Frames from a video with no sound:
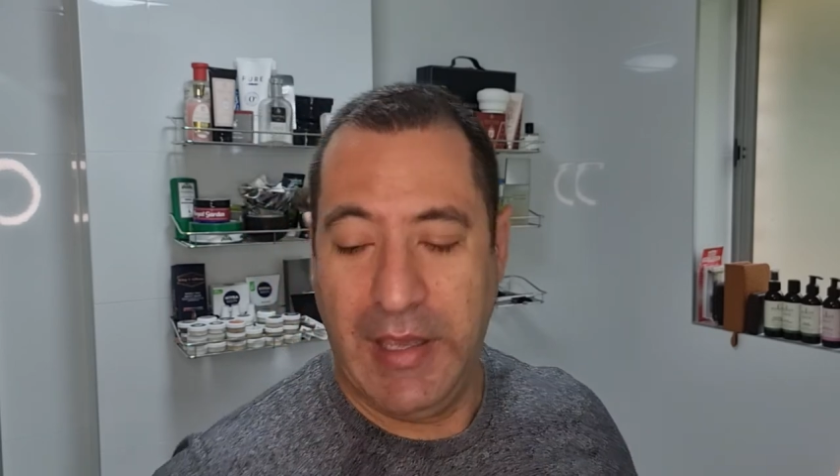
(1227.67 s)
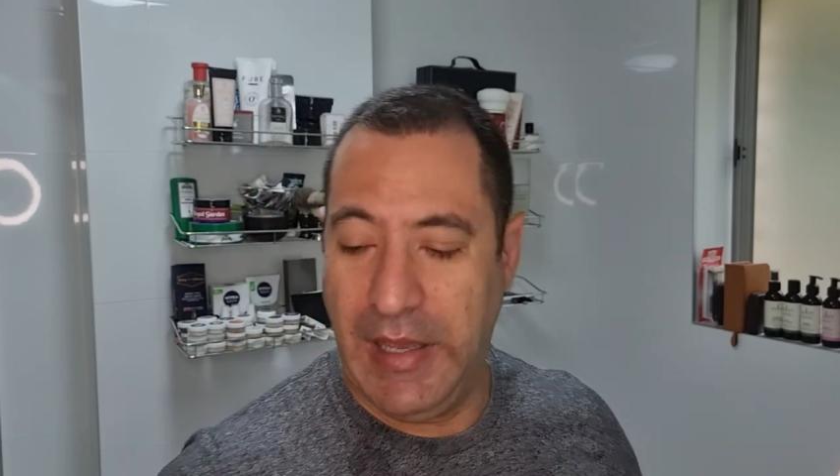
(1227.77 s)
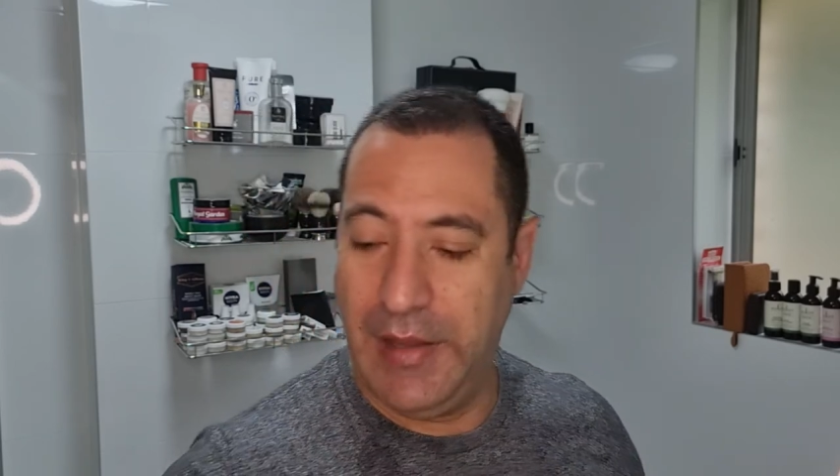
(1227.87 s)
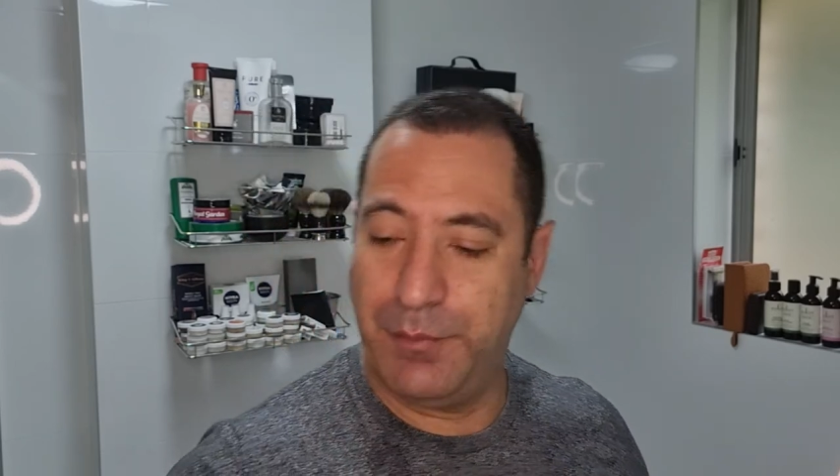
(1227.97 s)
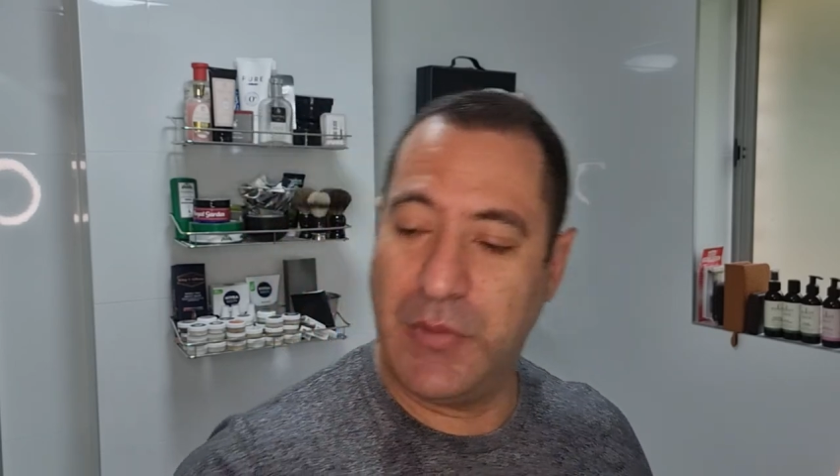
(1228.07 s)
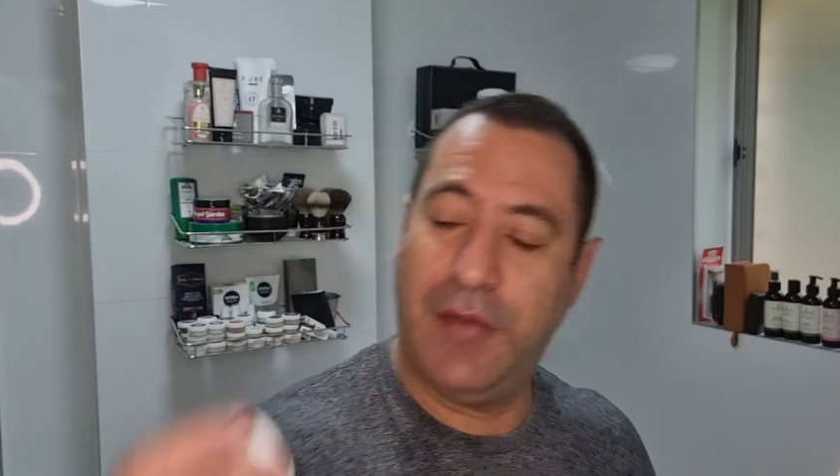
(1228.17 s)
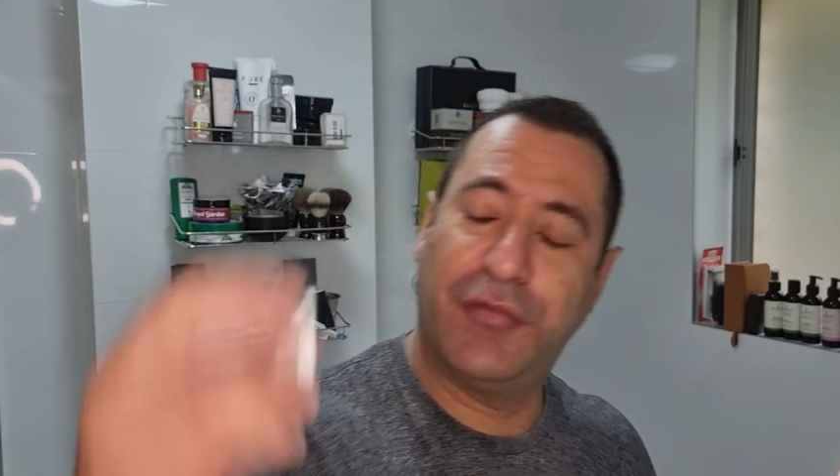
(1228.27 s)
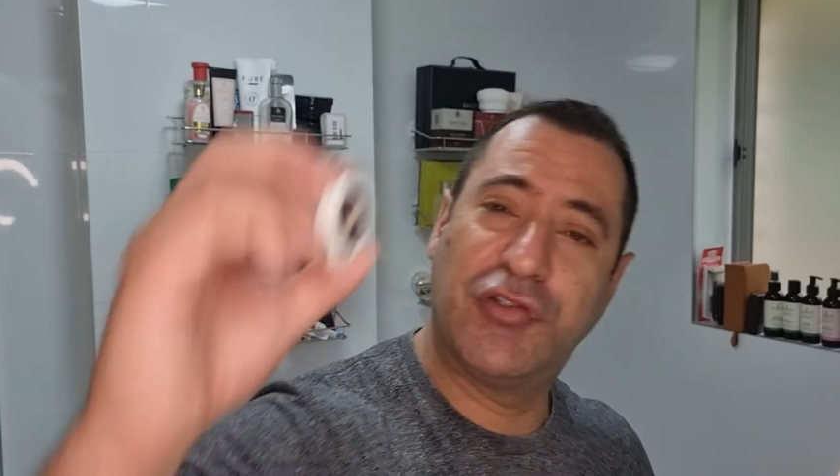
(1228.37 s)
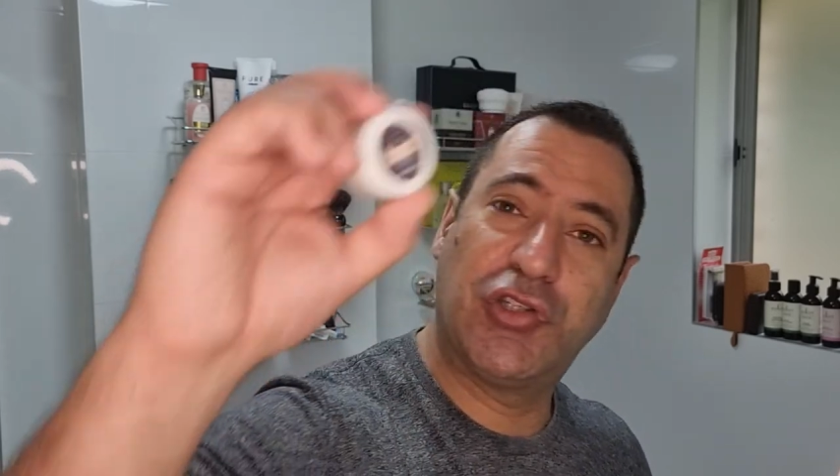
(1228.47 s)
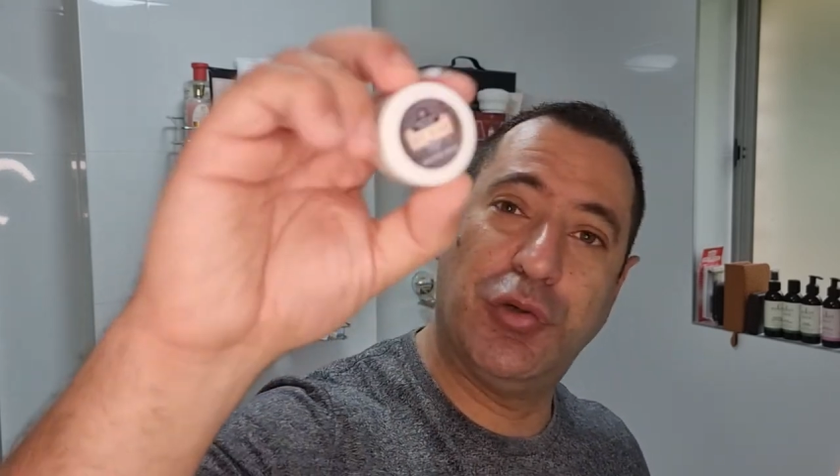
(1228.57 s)
Um, I've
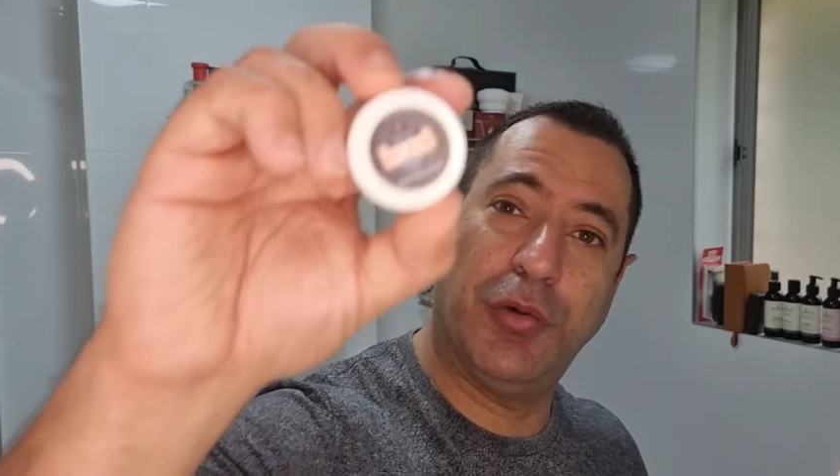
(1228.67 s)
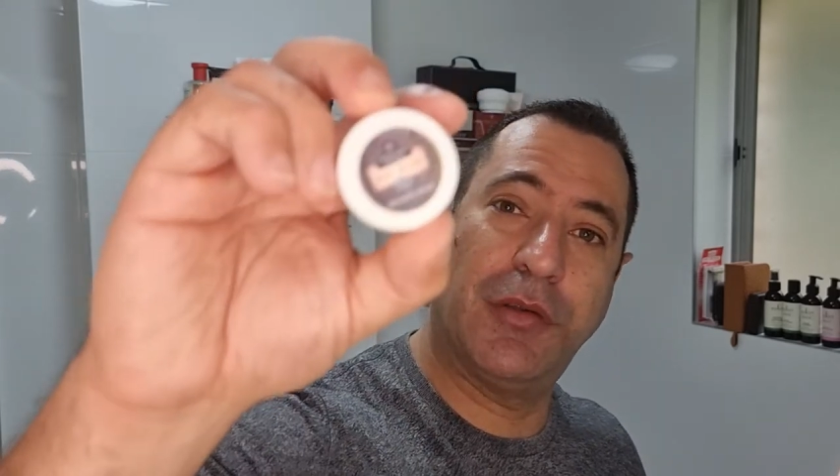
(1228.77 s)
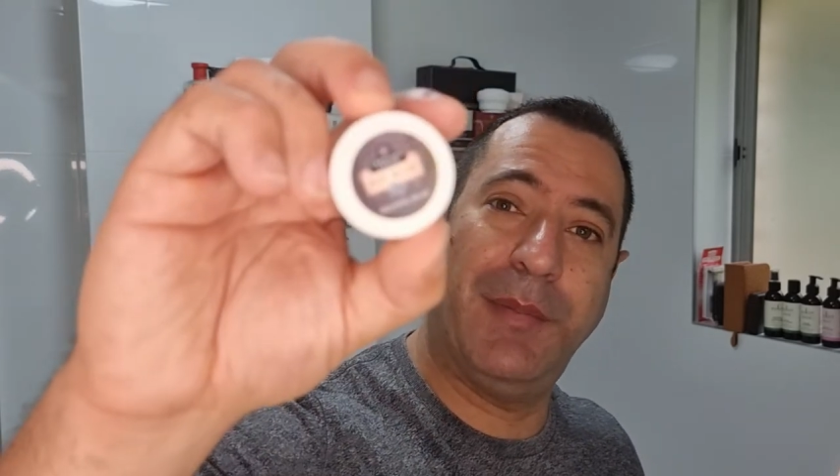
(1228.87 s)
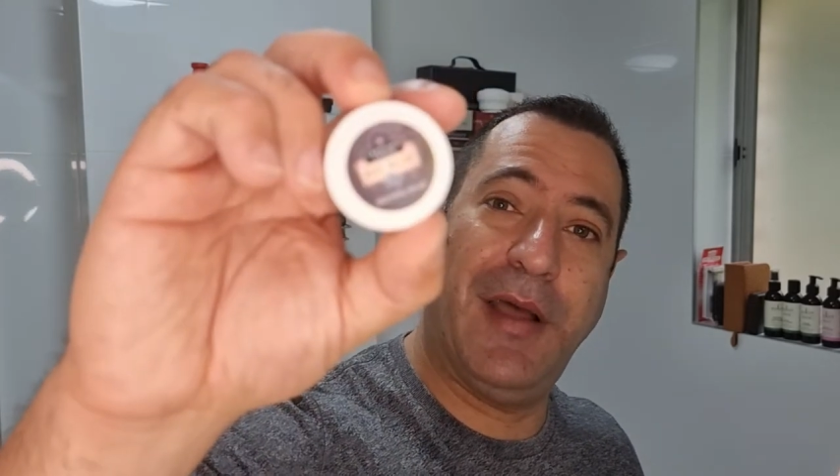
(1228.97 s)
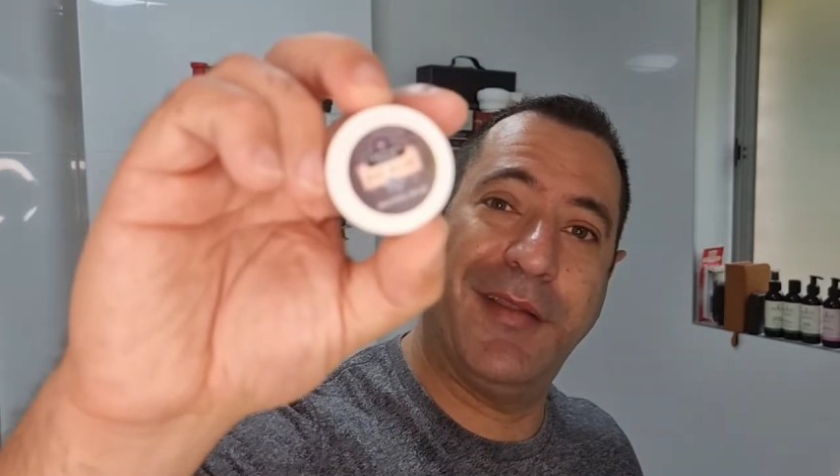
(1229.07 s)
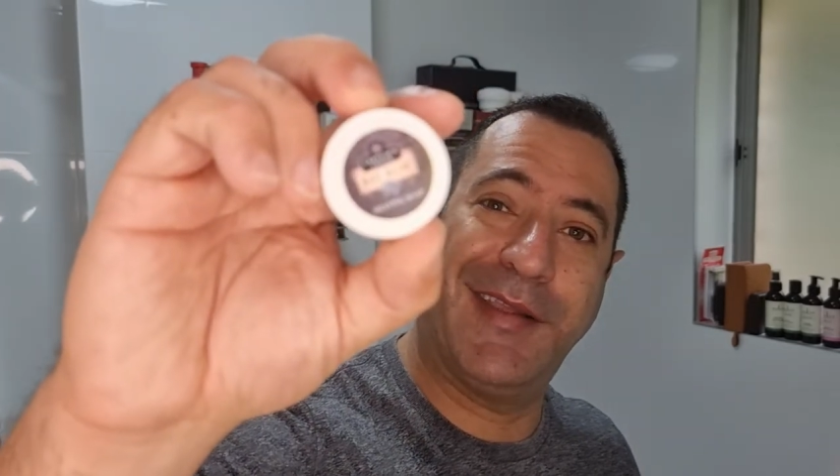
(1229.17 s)
talked about